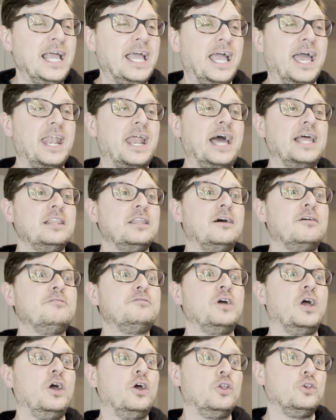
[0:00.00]
and I
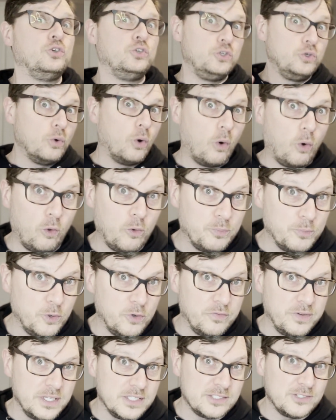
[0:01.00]
love new old
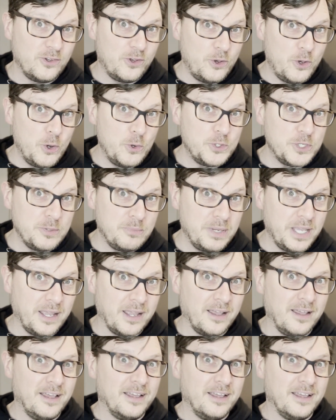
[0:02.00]
movies, new to me.